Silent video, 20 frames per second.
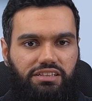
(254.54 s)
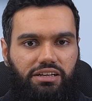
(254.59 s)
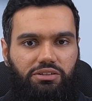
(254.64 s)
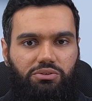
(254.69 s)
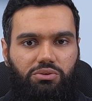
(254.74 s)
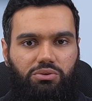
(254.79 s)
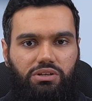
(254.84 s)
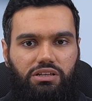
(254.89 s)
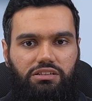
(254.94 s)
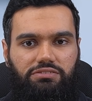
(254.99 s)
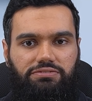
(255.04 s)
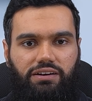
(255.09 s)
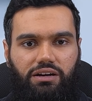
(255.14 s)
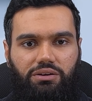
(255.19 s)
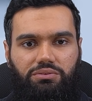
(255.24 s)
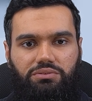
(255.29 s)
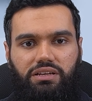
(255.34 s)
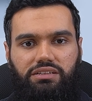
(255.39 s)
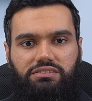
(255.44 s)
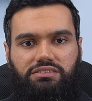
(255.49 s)
at Google
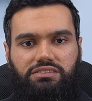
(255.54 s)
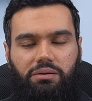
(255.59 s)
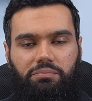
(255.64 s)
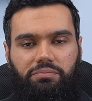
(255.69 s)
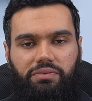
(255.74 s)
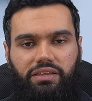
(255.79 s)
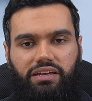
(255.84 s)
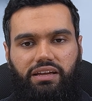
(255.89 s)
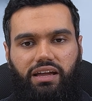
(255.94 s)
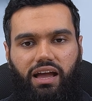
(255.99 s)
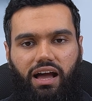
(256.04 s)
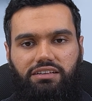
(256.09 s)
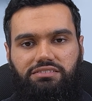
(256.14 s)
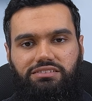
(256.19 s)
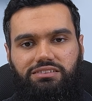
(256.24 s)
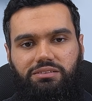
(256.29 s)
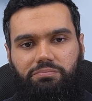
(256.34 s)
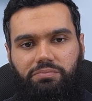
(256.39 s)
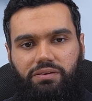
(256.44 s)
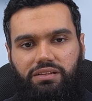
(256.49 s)
found that something
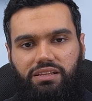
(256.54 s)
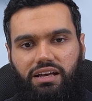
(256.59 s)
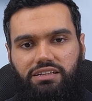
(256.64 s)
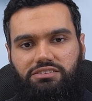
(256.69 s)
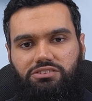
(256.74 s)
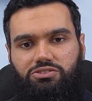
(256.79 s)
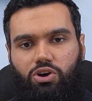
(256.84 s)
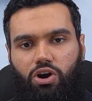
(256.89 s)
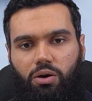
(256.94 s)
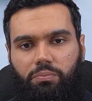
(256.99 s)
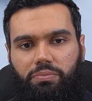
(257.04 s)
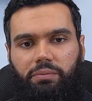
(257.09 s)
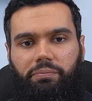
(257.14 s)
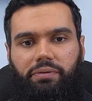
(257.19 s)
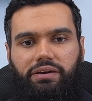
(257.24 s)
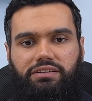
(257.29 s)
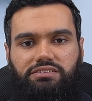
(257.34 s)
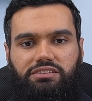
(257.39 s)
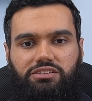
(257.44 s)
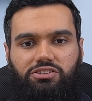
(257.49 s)
as simple as
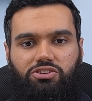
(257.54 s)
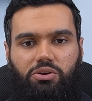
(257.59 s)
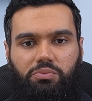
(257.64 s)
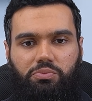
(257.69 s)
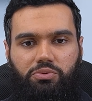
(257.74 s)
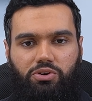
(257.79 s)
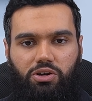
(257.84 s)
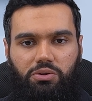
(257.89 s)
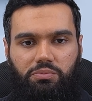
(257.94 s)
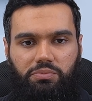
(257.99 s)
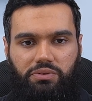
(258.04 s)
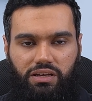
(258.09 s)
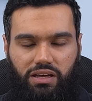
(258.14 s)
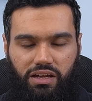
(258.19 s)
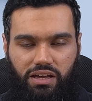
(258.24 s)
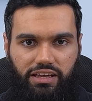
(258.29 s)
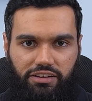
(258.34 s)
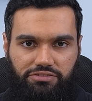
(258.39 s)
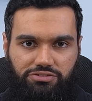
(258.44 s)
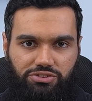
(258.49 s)
copy-pasting your prompt
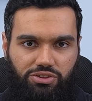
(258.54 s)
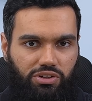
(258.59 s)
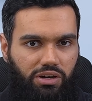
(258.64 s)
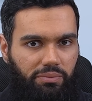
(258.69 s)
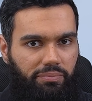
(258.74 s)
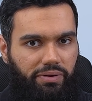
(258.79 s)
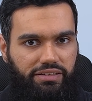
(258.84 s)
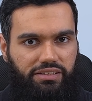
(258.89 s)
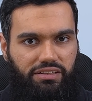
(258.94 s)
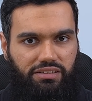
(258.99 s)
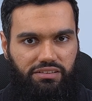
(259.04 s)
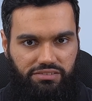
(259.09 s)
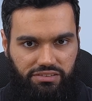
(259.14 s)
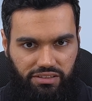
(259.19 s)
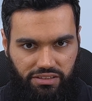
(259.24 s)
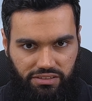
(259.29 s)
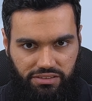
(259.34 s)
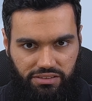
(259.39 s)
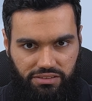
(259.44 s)
gives you a better result.